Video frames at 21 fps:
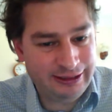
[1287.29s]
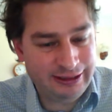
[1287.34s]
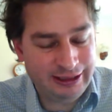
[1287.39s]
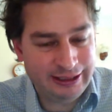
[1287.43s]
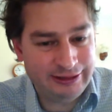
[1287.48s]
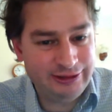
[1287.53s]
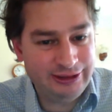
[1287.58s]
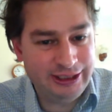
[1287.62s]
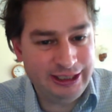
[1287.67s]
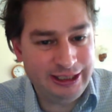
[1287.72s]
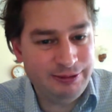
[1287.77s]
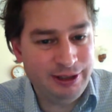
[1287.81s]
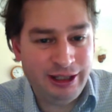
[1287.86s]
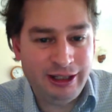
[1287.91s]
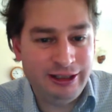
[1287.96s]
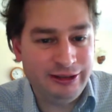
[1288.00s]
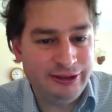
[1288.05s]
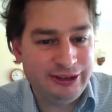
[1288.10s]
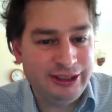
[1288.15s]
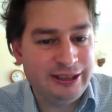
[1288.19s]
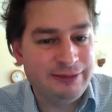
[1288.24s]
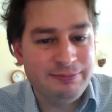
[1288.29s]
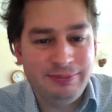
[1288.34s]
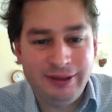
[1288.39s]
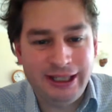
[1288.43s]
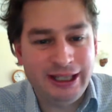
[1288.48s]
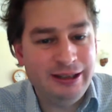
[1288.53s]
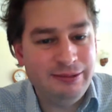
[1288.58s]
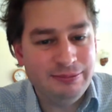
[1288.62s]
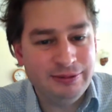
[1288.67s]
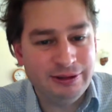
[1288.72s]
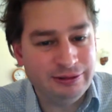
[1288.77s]
and I have to keep asking
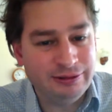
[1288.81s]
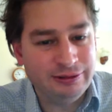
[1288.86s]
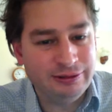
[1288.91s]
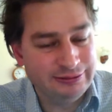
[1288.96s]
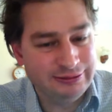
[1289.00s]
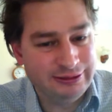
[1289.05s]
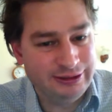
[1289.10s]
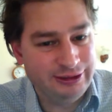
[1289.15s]
people